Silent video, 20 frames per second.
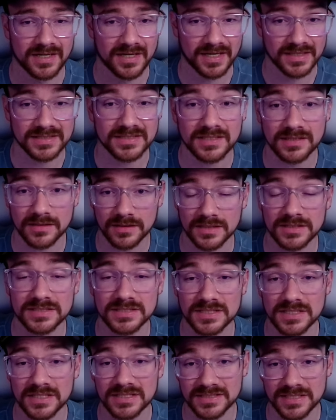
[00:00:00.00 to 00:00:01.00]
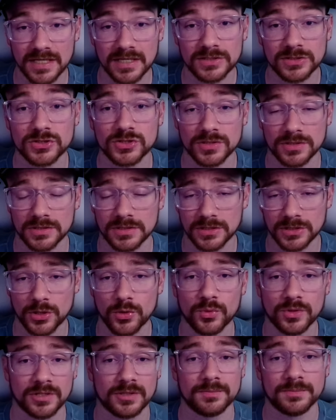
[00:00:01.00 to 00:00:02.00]
It's it's intentionally
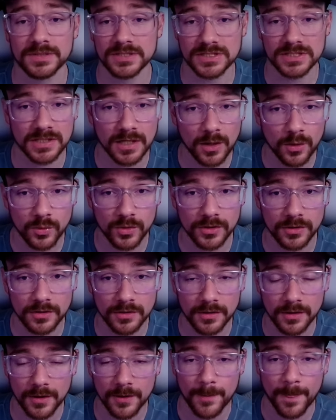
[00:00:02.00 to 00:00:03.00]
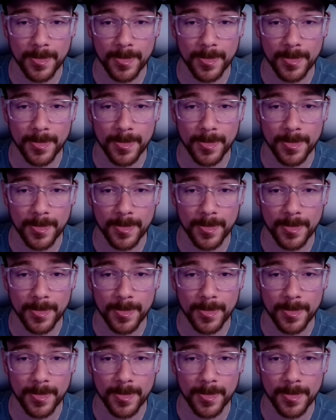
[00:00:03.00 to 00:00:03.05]
going to be slower.